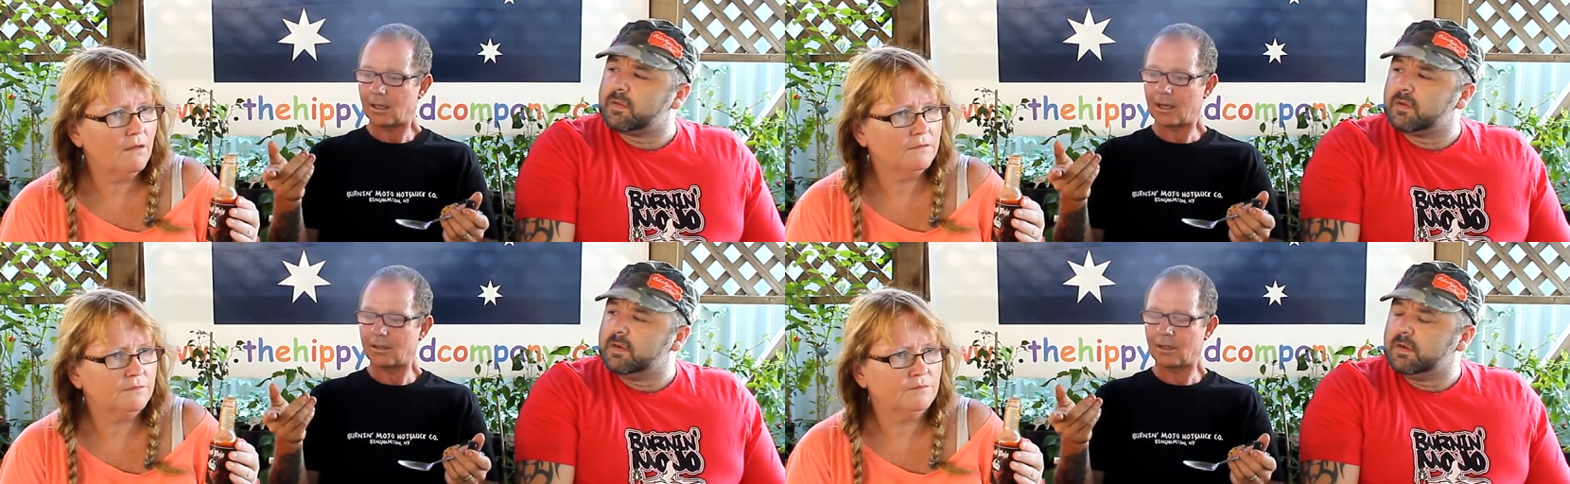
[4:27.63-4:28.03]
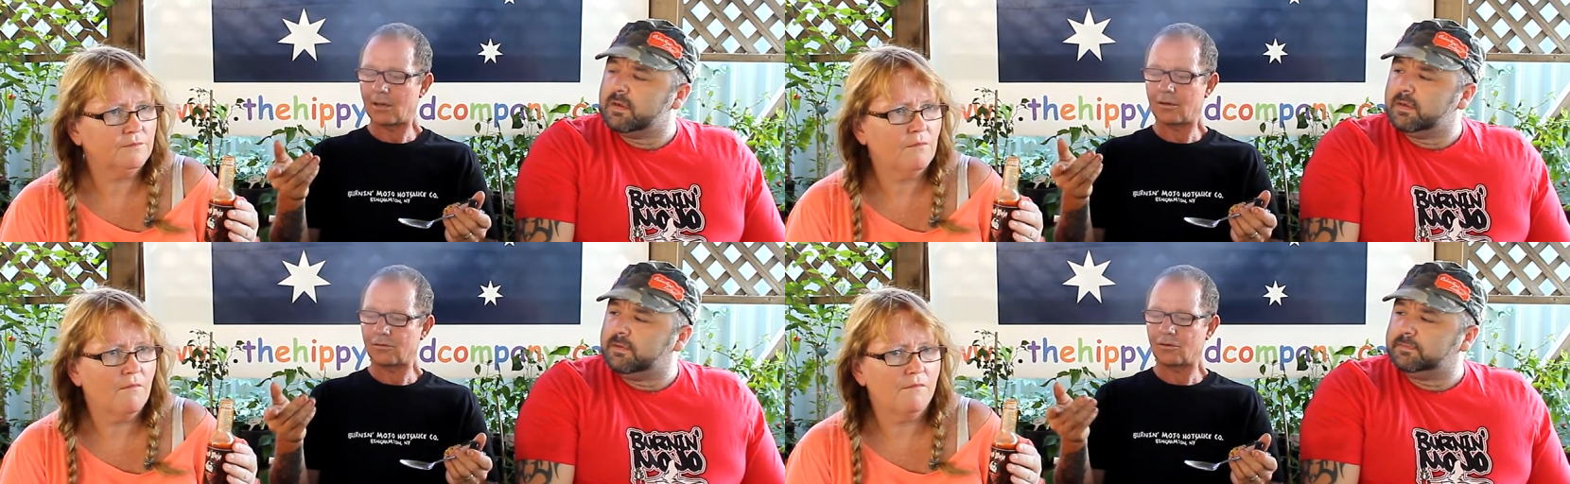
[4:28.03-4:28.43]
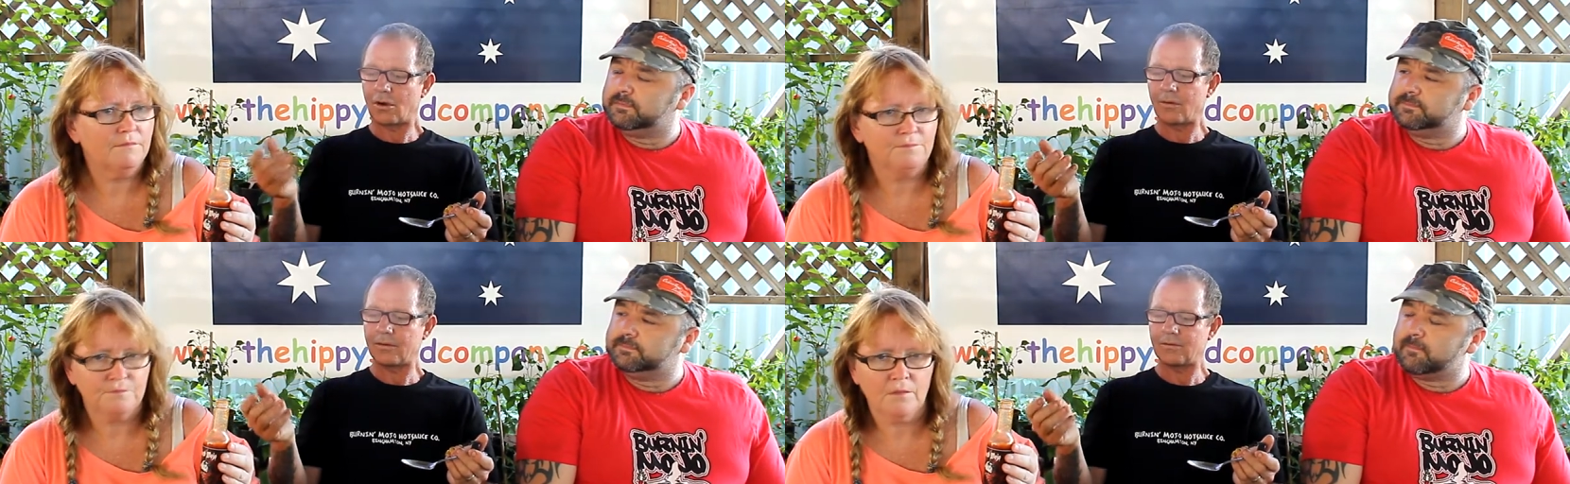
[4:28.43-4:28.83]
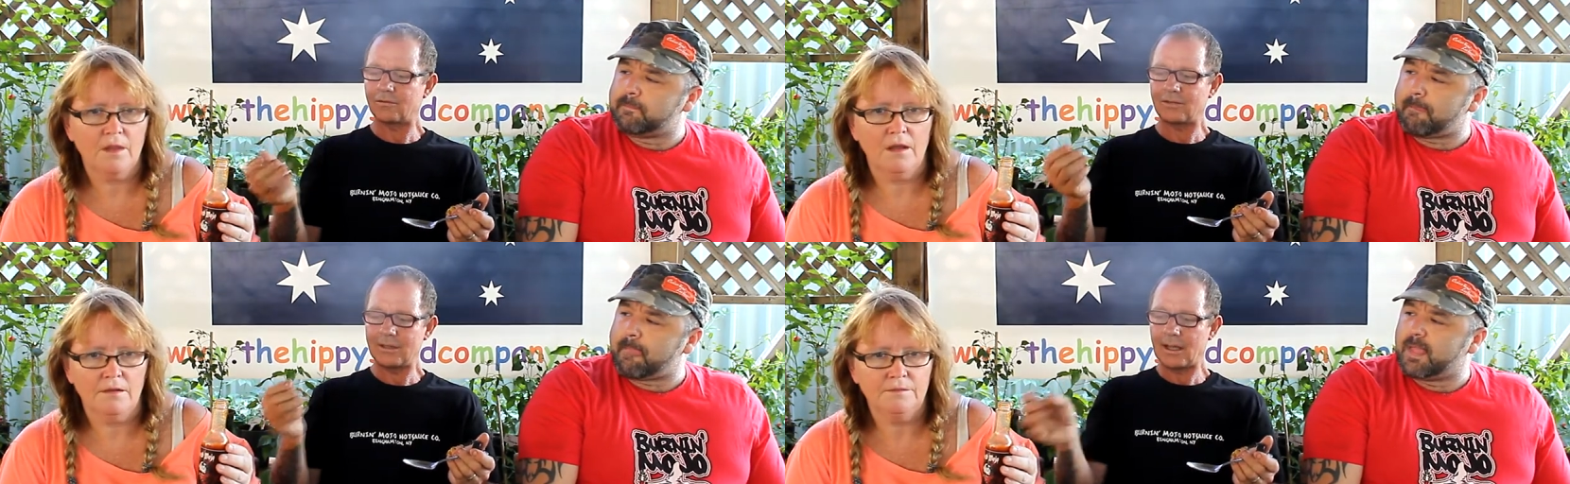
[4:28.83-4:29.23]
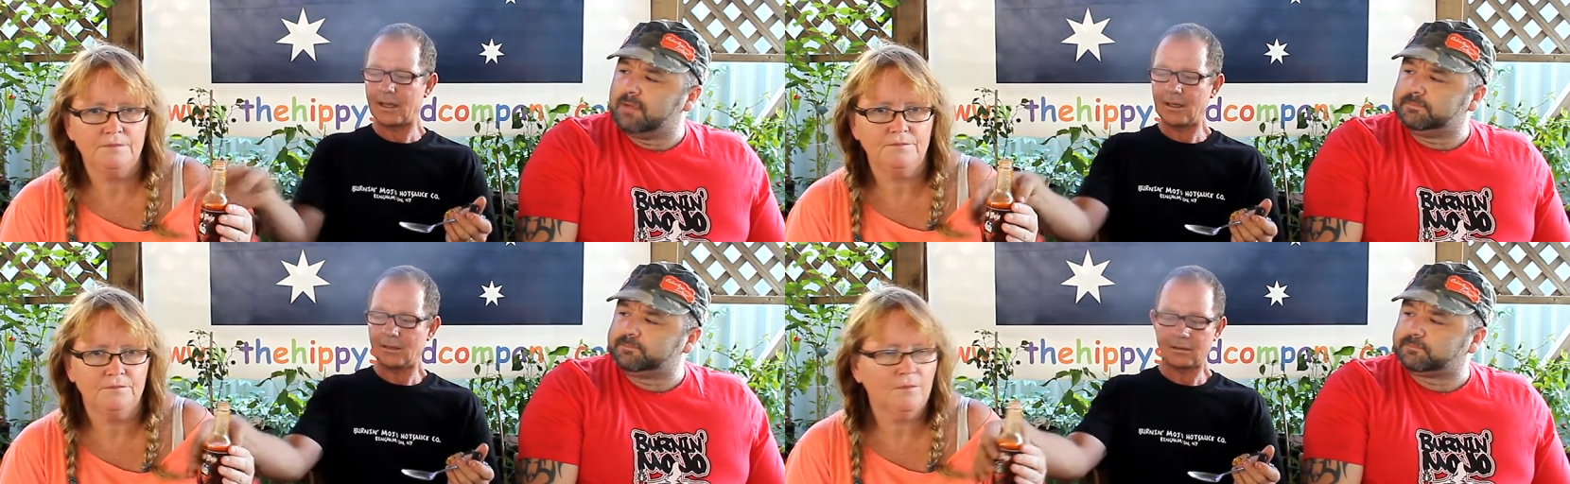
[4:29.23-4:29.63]
Speaker 1: and you know that it's got oranges in
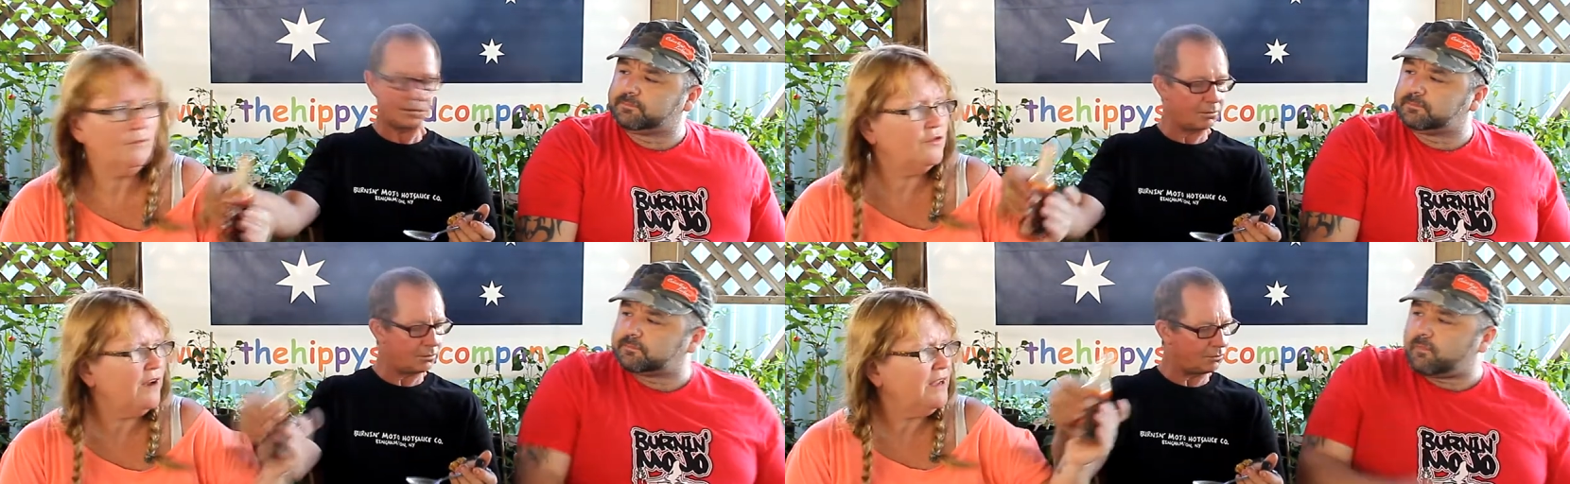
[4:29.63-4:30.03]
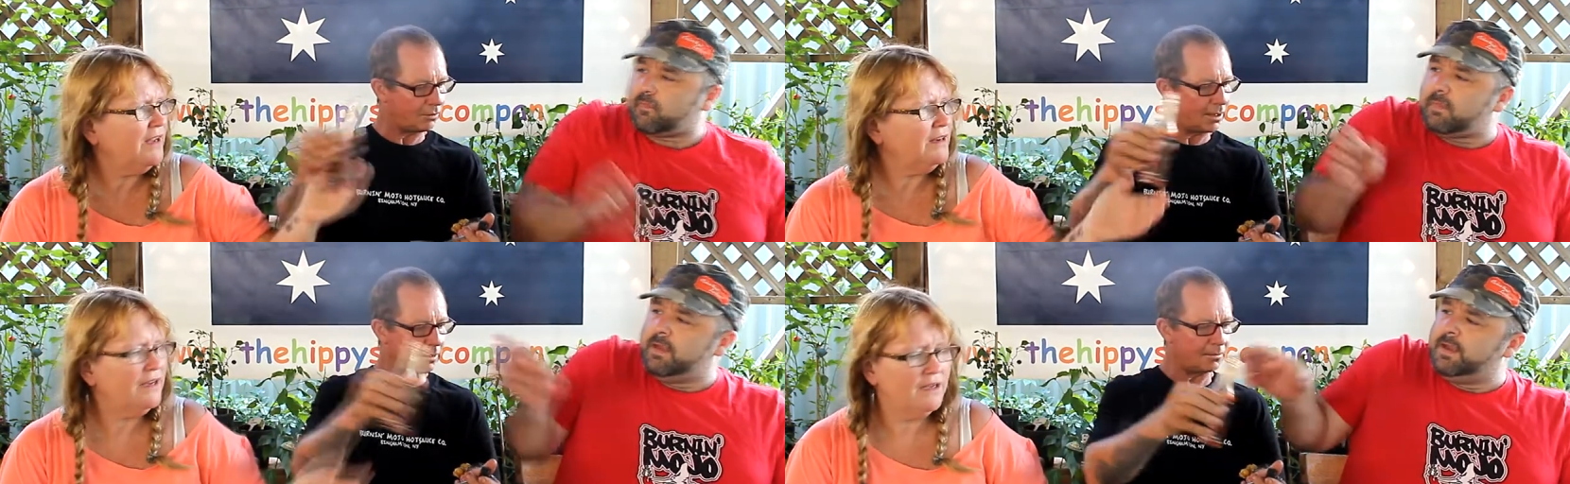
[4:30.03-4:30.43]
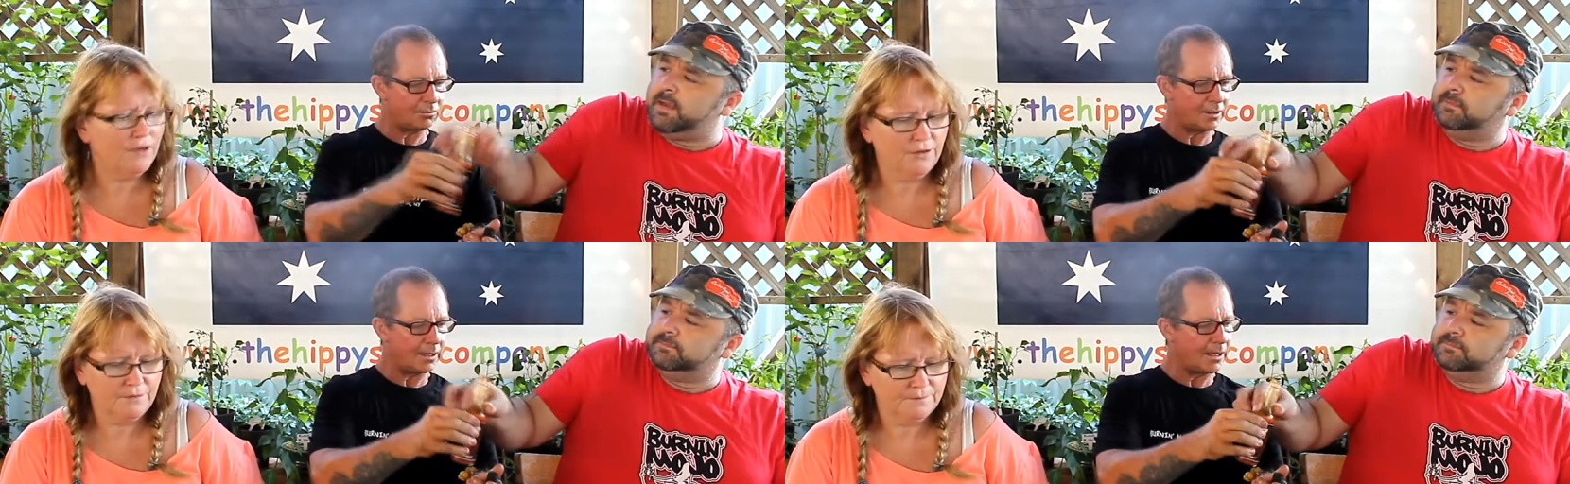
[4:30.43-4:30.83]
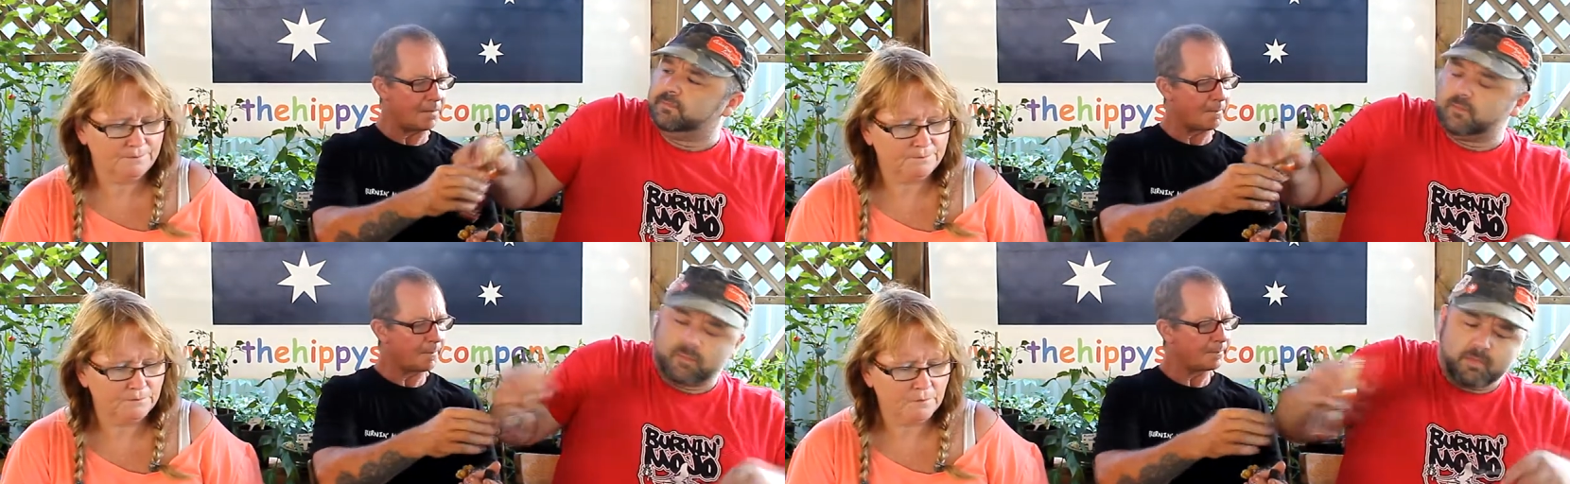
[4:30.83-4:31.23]
there, Try again, try, try again.